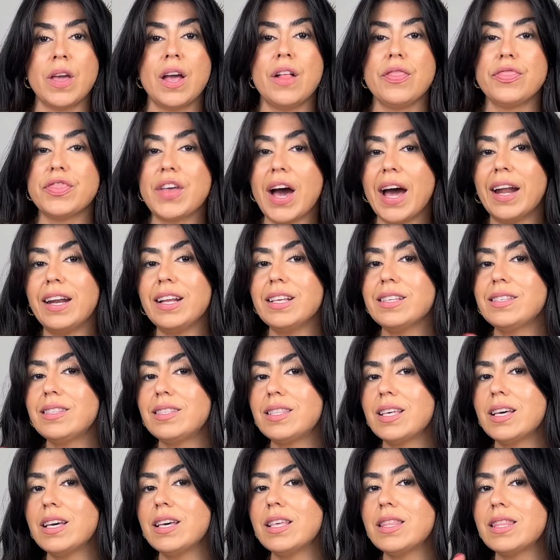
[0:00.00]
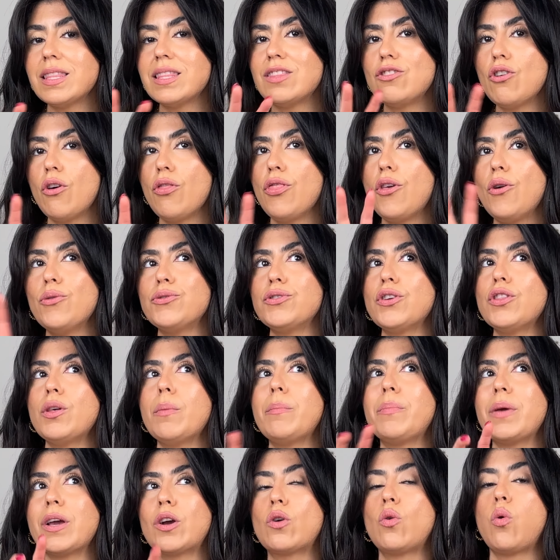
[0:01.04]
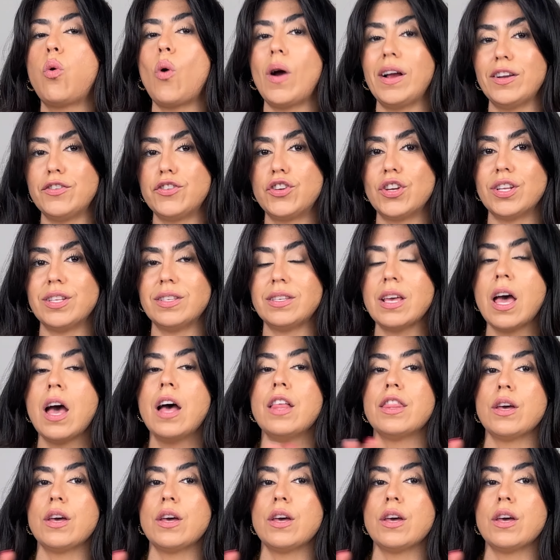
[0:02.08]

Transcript: That is the, the, those are the big questions